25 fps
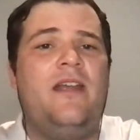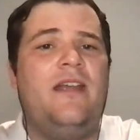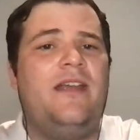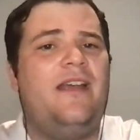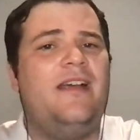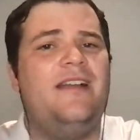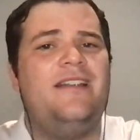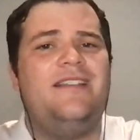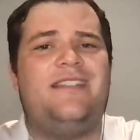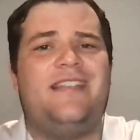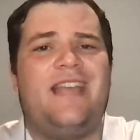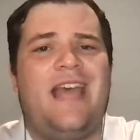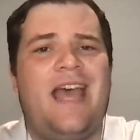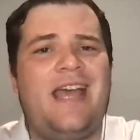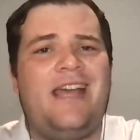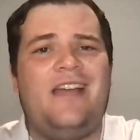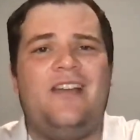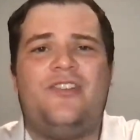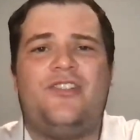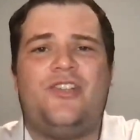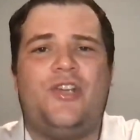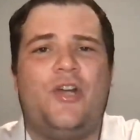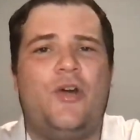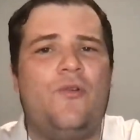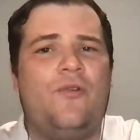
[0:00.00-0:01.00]
Gonzaga
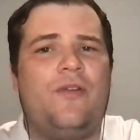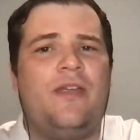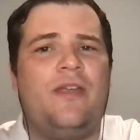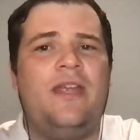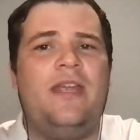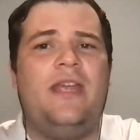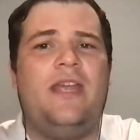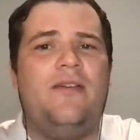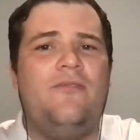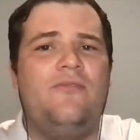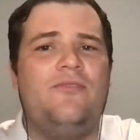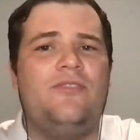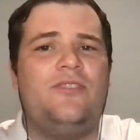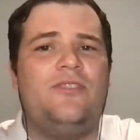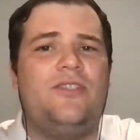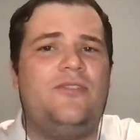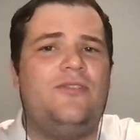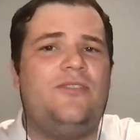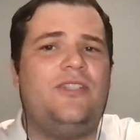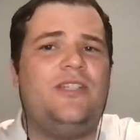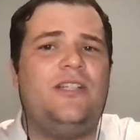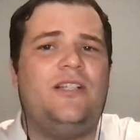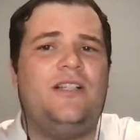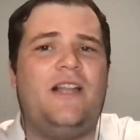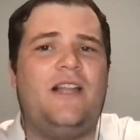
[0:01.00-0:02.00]
choking. It was
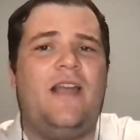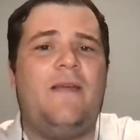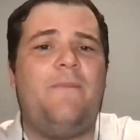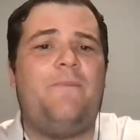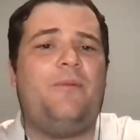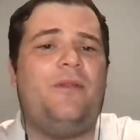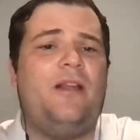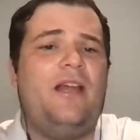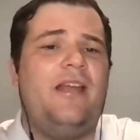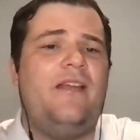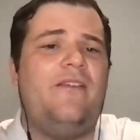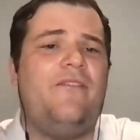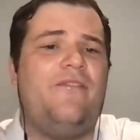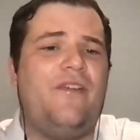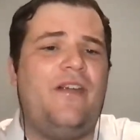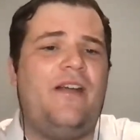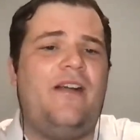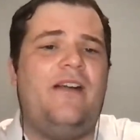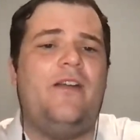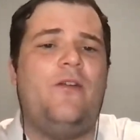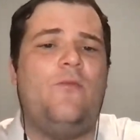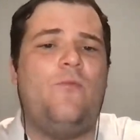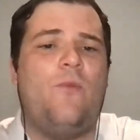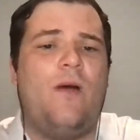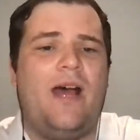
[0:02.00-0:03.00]
UCLA playing
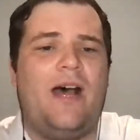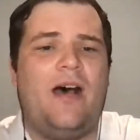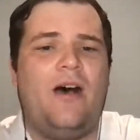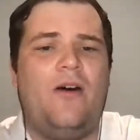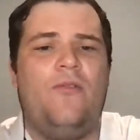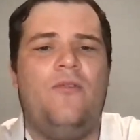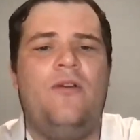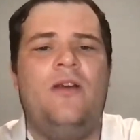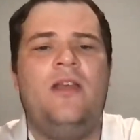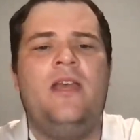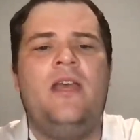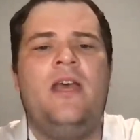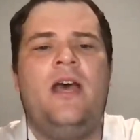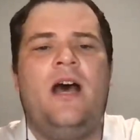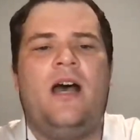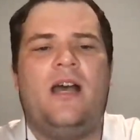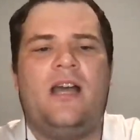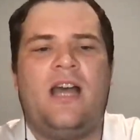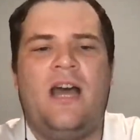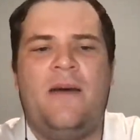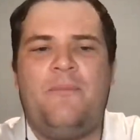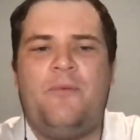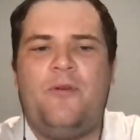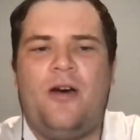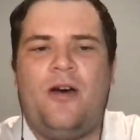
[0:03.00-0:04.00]
very well. A
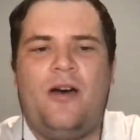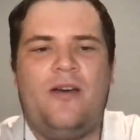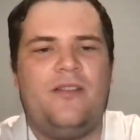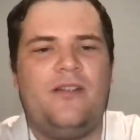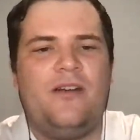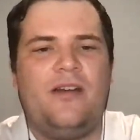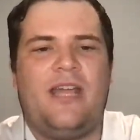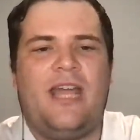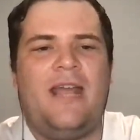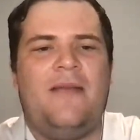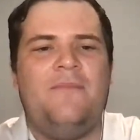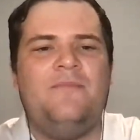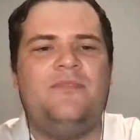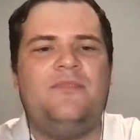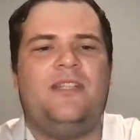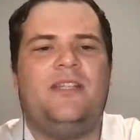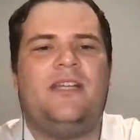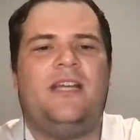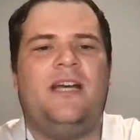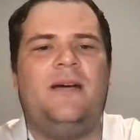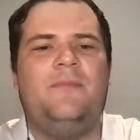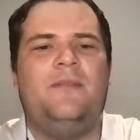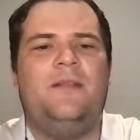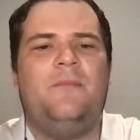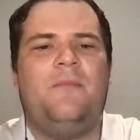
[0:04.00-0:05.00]
couple other games that
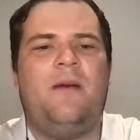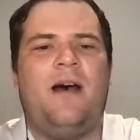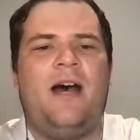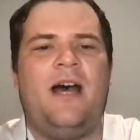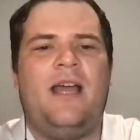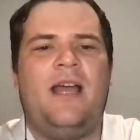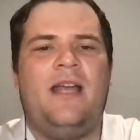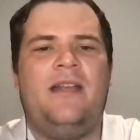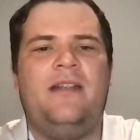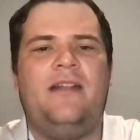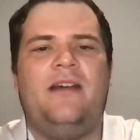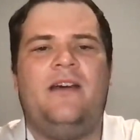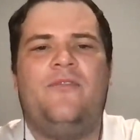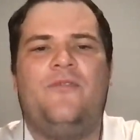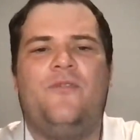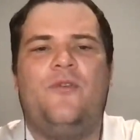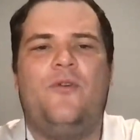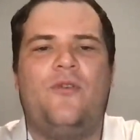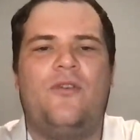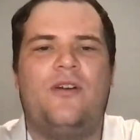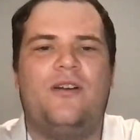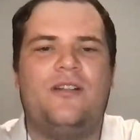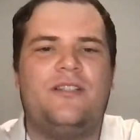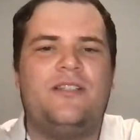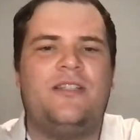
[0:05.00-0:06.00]
come to mind, of
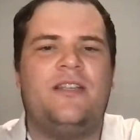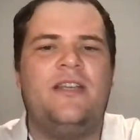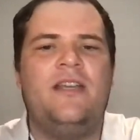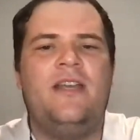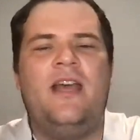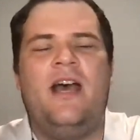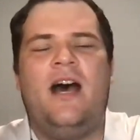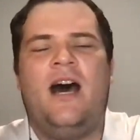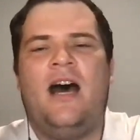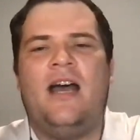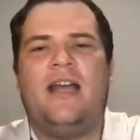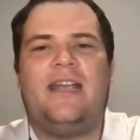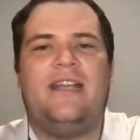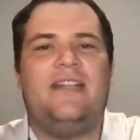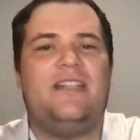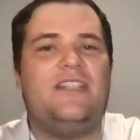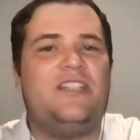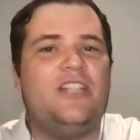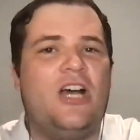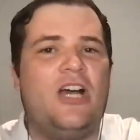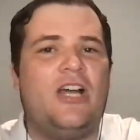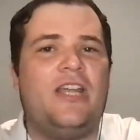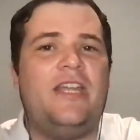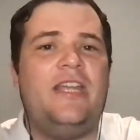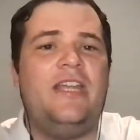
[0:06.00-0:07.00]
course,
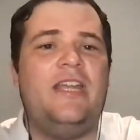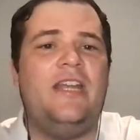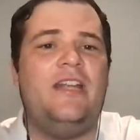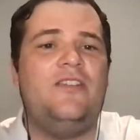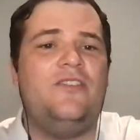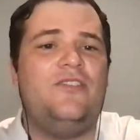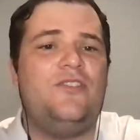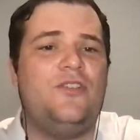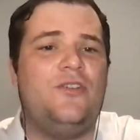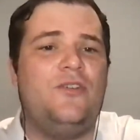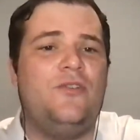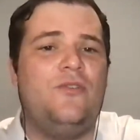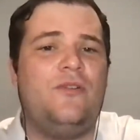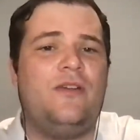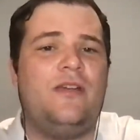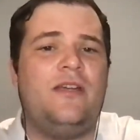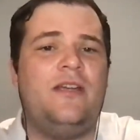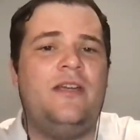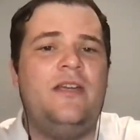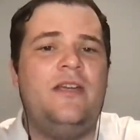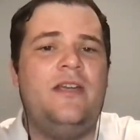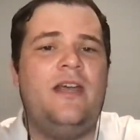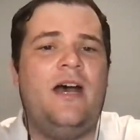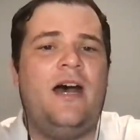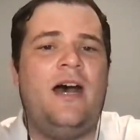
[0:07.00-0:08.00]
Kentucky and Duke
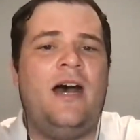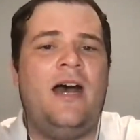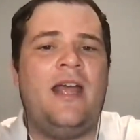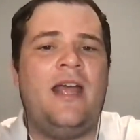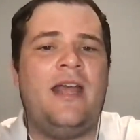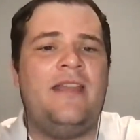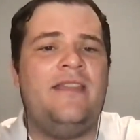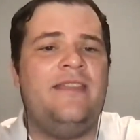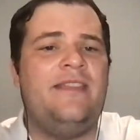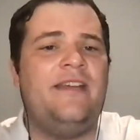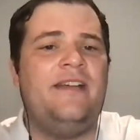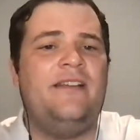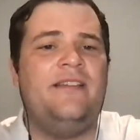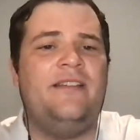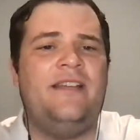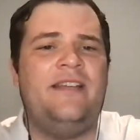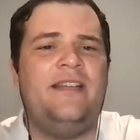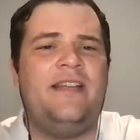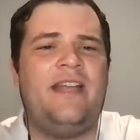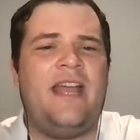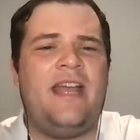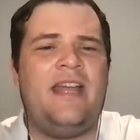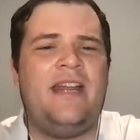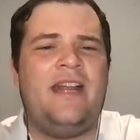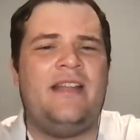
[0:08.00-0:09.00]
in the Elite
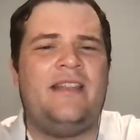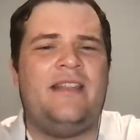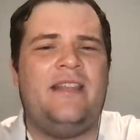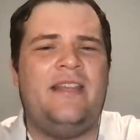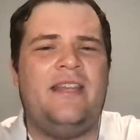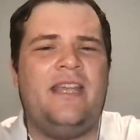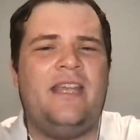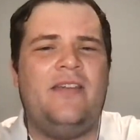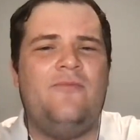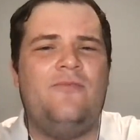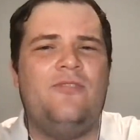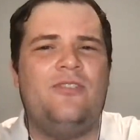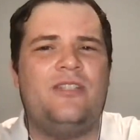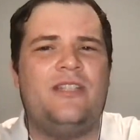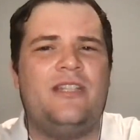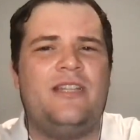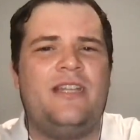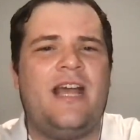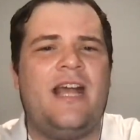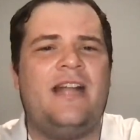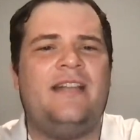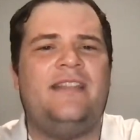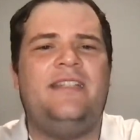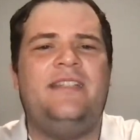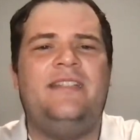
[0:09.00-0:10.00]
Eight. I think it was in
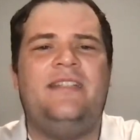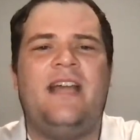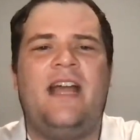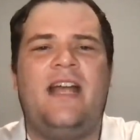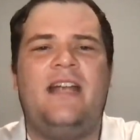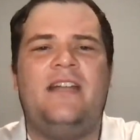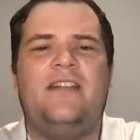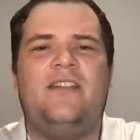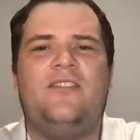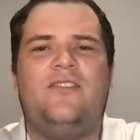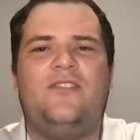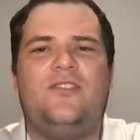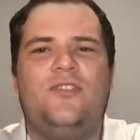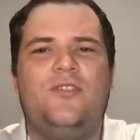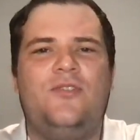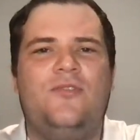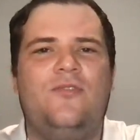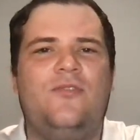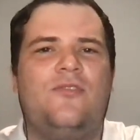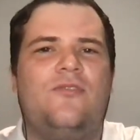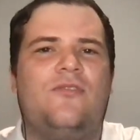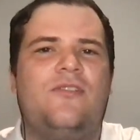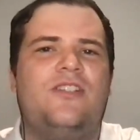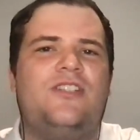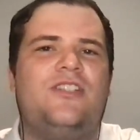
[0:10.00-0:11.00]

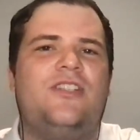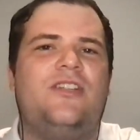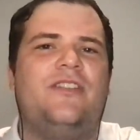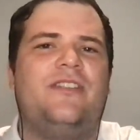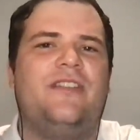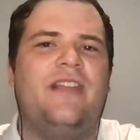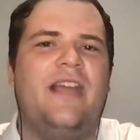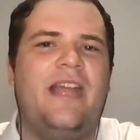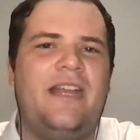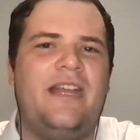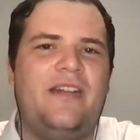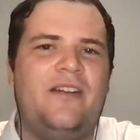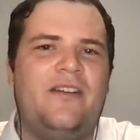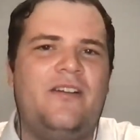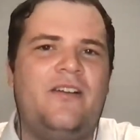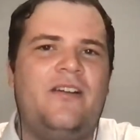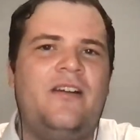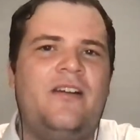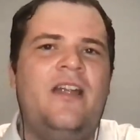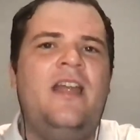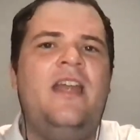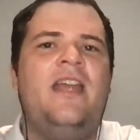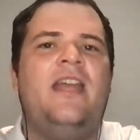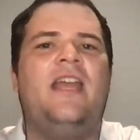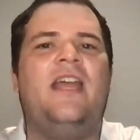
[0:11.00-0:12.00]
1992. Christian Laettner
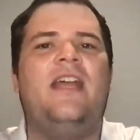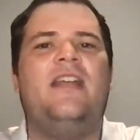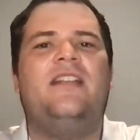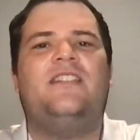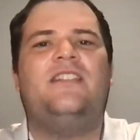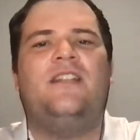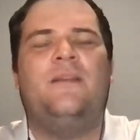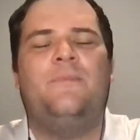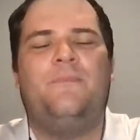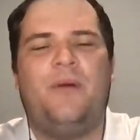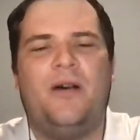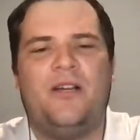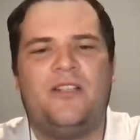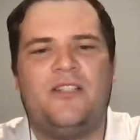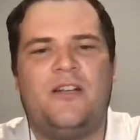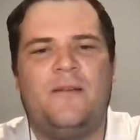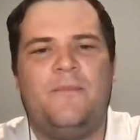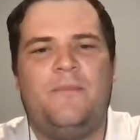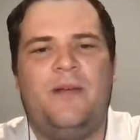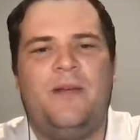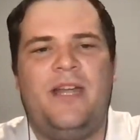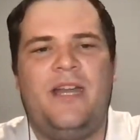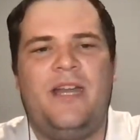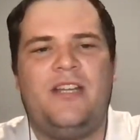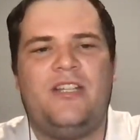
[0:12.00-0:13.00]
hits the
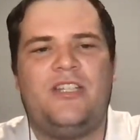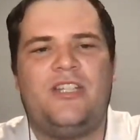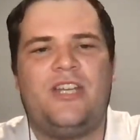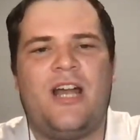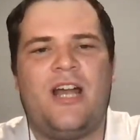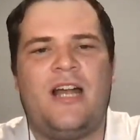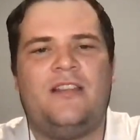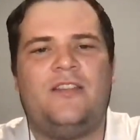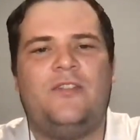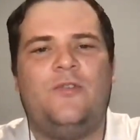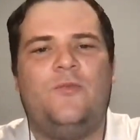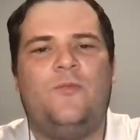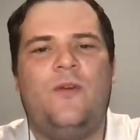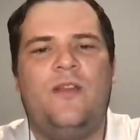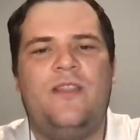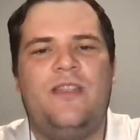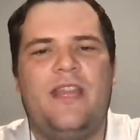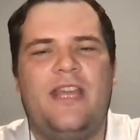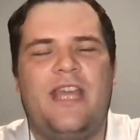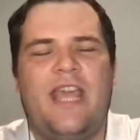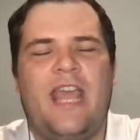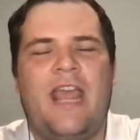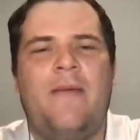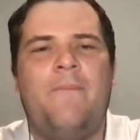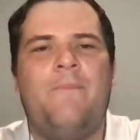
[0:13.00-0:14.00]
buzzer-beating shot to win the
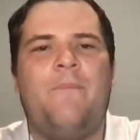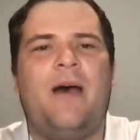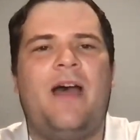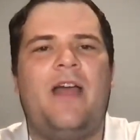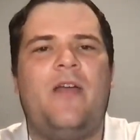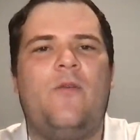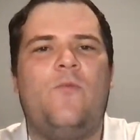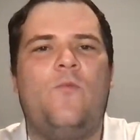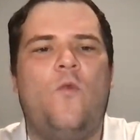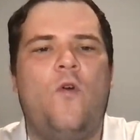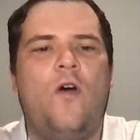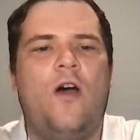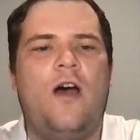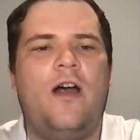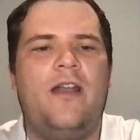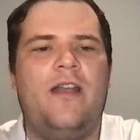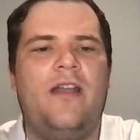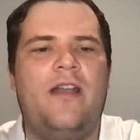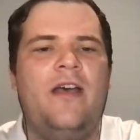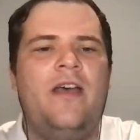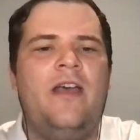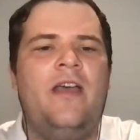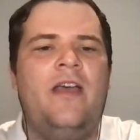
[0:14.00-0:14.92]
game by 1.